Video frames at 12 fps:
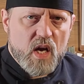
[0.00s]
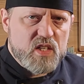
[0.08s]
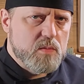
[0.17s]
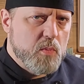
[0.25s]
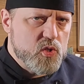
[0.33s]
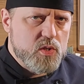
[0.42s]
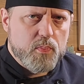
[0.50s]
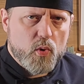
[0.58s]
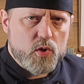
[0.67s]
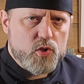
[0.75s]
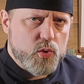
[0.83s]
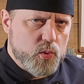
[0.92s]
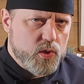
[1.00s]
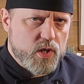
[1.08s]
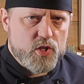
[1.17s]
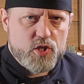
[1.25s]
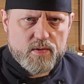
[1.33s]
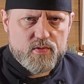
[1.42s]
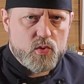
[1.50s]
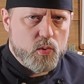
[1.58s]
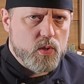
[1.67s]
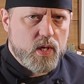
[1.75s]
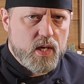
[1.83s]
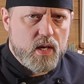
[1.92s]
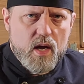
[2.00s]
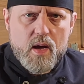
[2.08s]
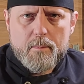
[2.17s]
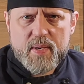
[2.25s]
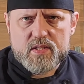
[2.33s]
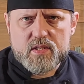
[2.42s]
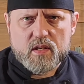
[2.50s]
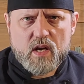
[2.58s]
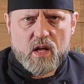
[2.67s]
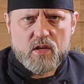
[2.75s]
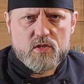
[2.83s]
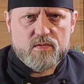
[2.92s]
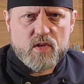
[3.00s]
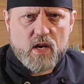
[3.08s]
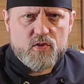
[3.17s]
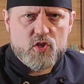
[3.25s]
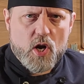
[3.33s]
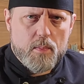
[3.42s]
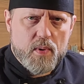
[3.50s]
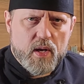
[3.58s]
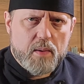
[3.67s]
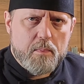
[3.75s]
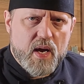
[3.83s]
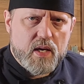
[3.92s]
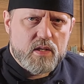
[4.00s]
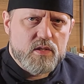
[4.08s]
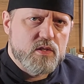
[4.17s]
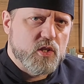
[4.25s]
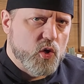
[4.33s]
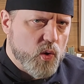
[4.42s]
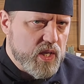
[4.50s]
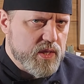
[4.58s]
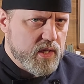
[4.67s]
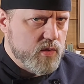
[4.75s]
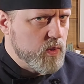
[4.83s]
As the most important tool in a chef's toolkit, basic knowledge of knife sharpening and maintenance is a great thing